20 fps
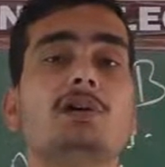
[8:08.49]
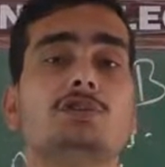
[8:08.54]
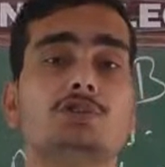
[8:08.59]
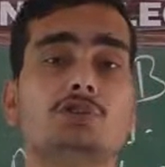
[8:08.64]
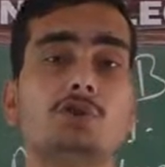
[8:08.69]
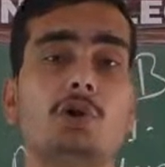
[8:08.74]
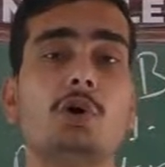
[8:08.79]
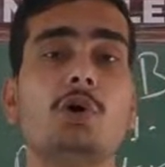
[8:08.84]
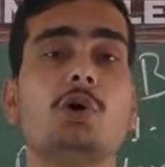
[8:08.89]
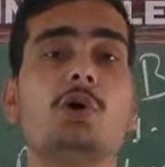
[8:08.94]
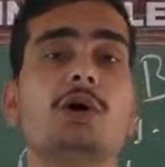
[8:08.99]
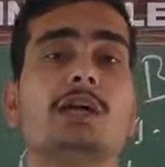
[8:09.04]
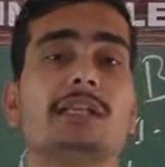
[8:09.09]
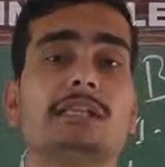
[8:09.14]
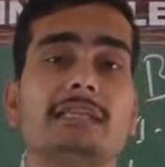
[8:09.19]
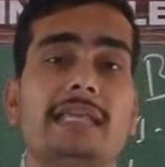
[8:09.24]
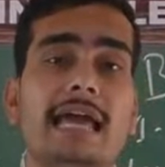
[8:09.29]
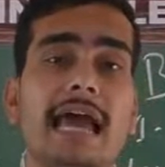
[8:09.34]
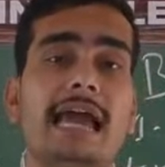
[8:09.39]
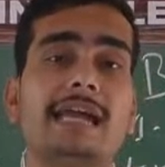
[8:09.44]
so
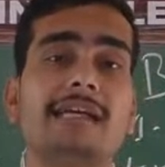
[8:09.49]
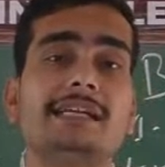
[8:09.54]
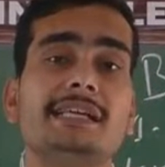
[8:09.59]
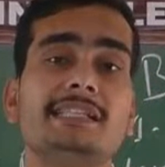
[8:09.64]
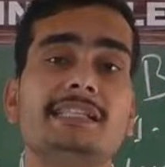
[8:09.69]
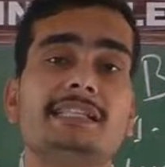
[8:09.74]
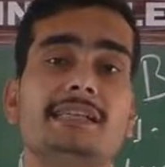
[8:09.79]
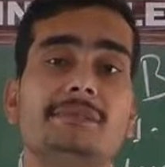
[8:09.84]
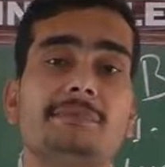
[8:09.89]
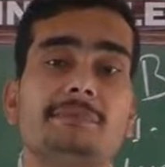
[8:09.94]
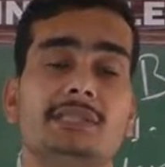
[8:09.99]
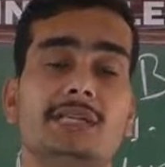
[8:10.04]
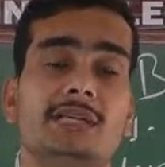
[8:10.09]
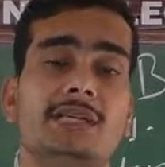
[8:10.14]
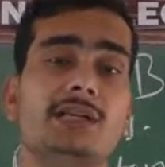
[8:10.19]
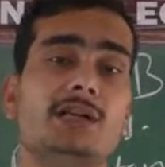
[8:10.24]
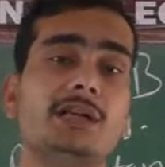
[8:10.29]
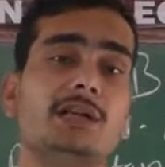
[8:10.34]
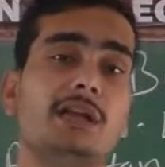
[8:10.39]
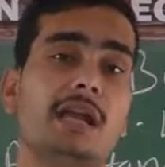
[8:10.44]
that
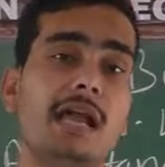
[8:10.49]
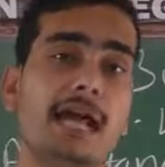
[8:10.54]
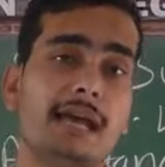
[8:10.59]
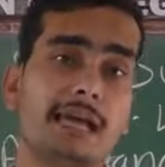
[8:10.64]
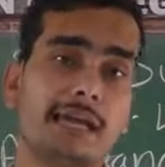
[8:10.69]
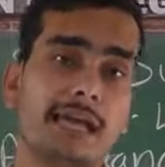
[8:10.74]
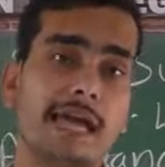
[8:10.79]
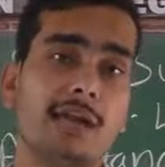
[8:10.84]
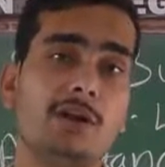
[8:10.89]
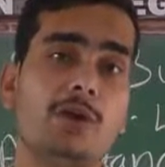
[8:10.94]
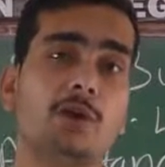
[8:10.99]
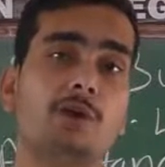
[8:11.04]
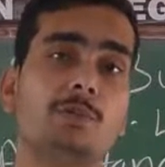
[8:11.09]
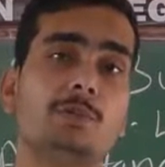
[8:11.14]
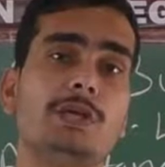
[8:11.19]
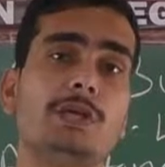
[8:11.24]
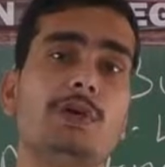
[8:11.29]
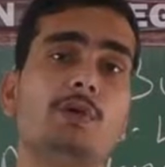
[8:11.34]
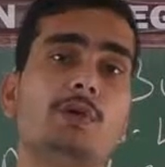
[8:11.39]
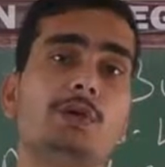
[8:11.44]
exception
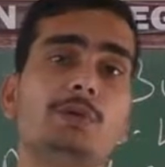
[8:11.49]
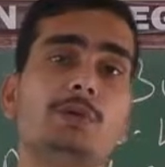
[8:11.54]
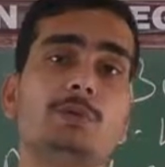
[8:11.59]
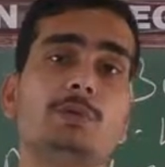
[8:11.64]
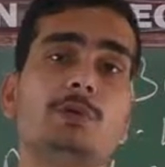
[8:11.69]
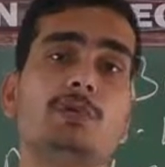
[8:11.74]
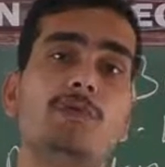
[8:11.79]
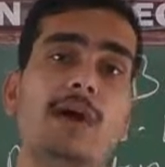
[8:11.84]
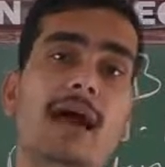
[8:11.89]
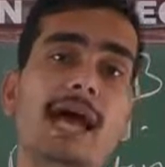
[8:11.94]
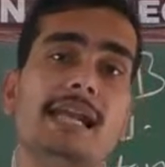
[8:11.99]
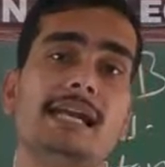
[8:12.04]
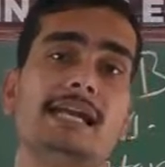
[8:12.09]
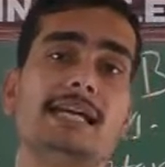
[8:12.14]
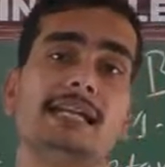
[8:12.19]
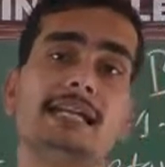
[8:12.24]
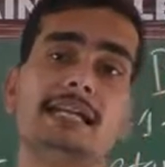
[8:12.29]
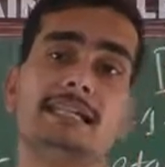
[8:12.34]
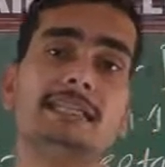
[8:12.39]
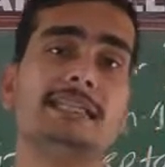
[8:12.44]
cannot be going to be
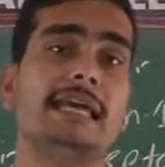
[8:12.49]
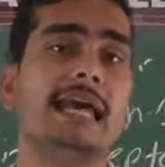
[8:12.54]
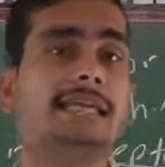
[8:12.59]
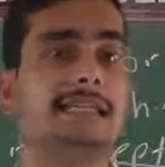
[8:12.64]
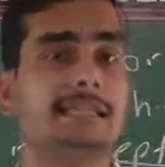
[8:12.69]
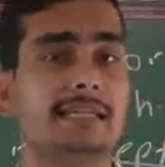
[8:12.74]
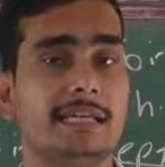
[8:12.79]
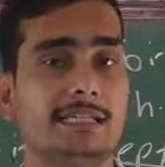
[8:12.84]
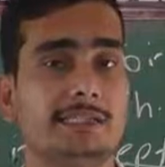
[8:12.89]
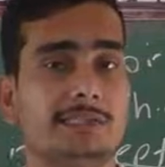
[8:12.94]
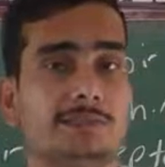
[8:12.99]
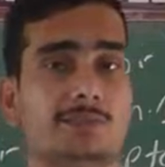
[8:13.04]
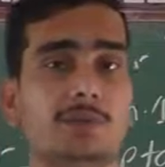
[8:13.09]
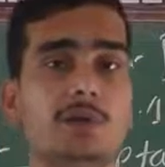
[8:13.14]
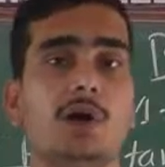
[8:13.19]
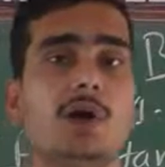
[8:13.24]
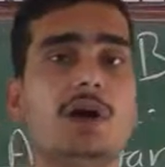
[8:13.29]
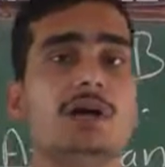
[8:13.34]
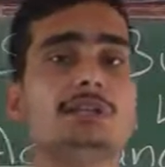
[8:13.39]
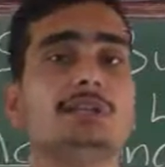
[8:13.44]
valid in that case,
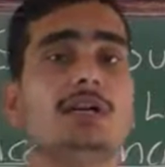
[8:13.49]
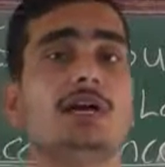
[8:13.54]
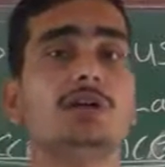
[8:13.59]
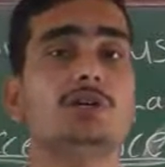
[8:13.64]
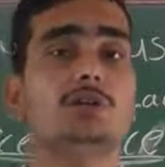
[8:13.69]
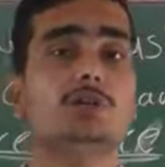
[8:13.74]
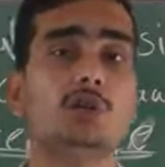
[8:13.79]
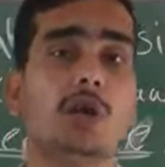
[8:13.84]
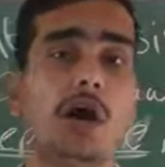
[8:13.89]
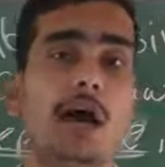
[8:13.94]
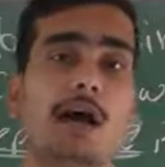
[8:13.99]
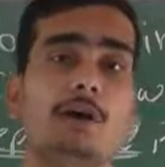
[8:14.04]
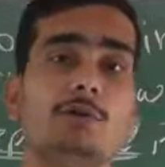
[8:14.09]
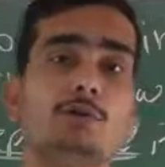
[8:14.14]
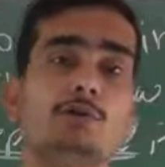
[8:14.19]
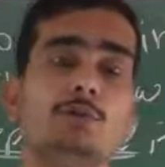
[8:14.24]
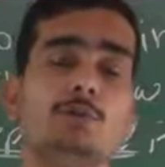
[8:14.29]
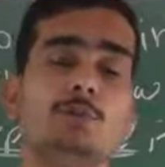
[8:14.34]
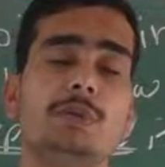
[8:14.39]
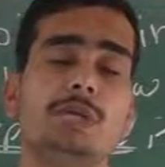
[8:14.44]
because you
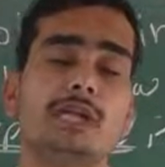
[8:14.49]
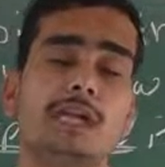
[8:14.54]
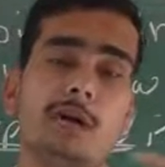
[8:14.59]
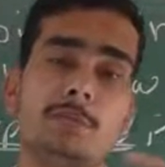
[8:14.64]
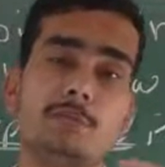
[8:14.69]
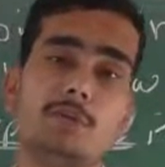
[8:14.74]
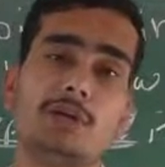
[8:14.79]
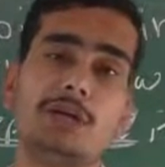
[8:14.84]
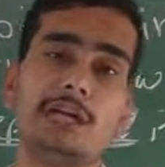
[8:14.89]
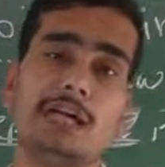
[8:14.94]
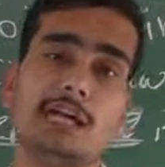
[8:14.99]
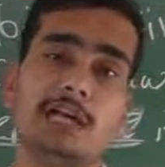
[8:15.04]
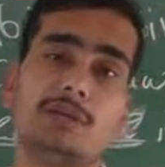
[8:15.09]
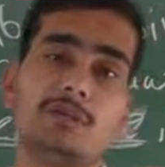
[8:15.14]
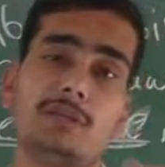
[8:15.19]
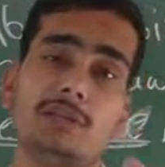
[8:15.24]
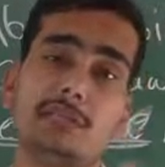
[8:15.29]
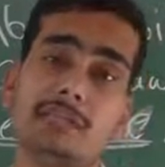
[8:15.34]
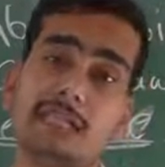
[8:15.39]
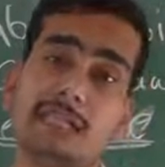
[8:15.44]
have to be
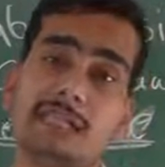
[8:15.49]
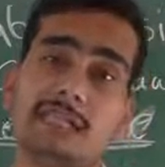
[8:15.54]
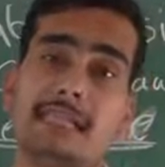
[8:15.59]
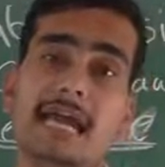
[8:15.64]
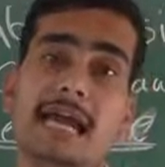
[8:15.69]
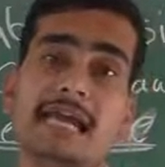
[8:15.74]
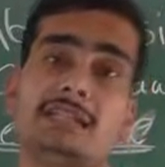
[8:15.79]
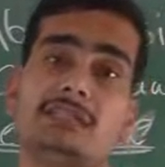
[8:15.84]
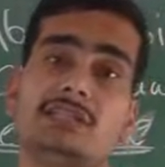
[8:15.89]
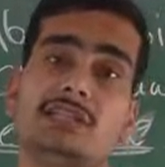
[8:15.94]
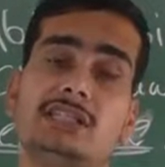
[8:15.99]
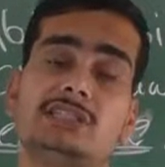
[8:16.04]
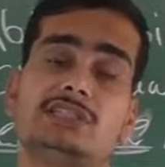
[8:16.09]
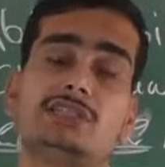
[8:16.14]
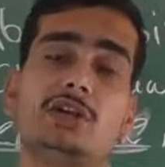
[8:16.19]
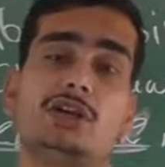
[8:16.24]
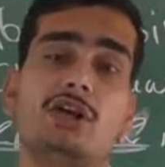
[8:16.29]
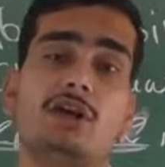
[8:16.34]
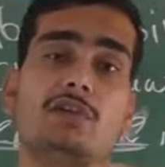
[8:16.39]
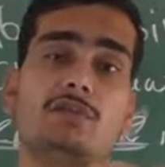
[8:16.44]
communicate within that
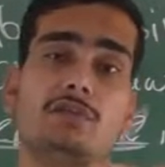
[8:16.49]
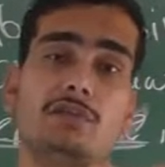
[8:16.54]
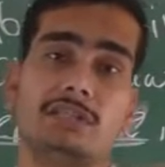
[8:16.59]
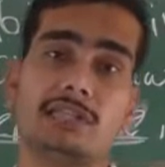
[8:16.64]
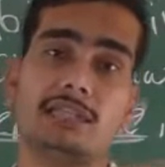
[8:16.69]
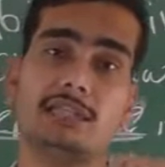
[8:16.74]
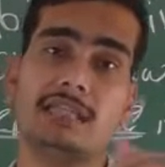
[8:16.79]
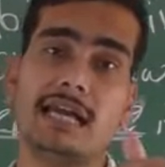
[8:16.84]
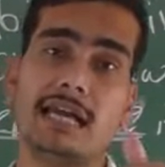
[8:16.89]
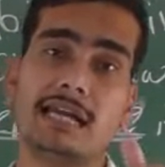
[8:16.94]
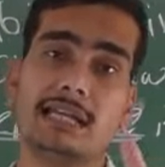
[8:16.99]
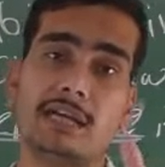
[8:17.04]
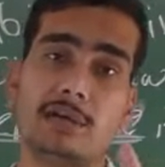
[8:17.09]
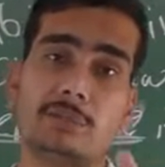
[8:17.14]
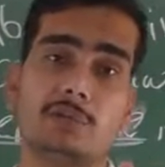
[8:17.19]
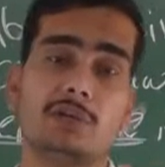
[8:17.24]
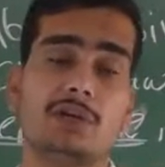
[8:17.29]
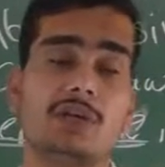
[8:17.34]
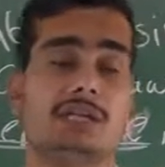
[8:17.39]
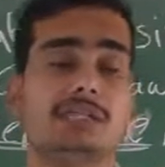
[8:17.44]
gesture or within that
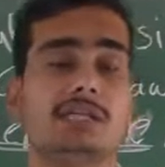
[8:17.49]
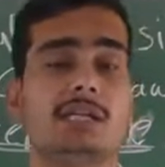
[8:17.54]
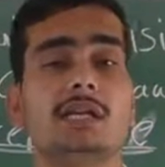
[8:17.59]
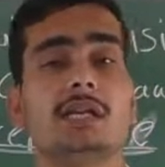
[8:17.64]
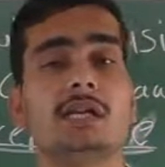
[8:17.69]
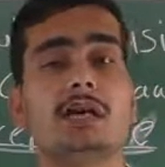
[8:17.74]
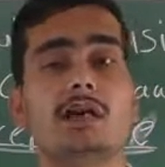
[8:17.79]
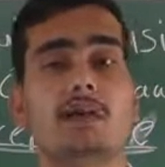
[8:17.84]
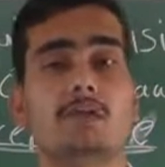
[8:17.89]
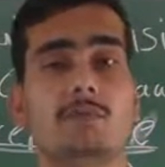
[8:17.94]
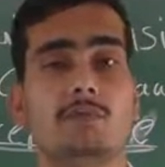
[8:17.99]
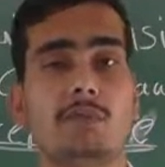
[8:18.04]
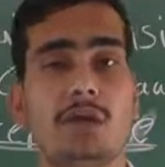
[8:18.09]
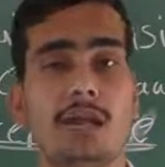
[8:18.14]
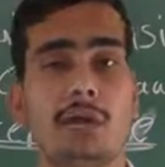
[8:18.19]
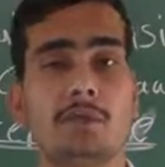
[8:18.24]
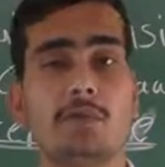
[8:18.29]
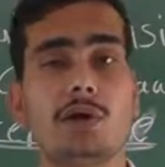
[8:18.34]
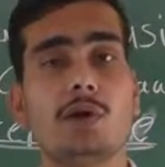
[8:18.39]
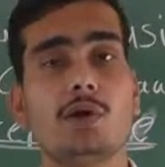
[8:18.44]
communication
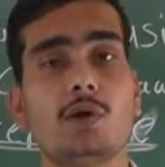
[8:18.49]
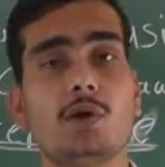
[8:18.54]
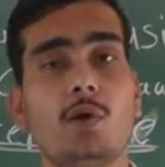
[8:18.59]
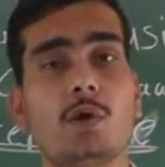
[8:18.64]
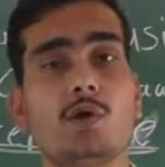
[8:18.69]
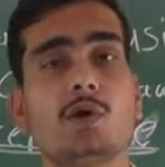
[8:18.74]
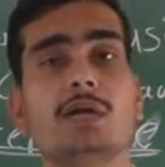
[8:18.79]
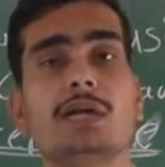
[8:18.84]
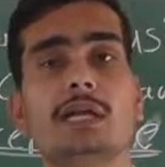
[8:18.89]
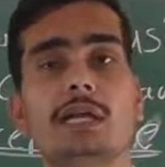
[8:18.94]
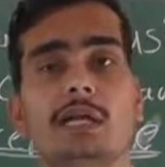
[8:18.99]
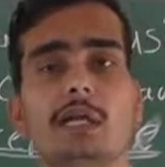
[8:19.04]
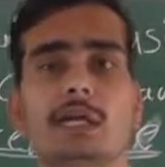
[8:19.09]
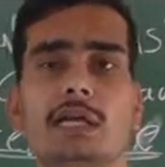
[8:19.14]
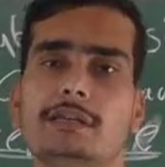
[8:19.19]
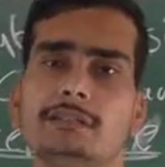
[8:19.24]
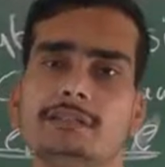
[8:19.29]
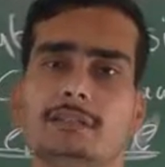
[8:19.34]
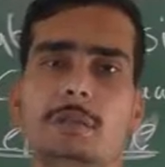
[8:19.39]
level only.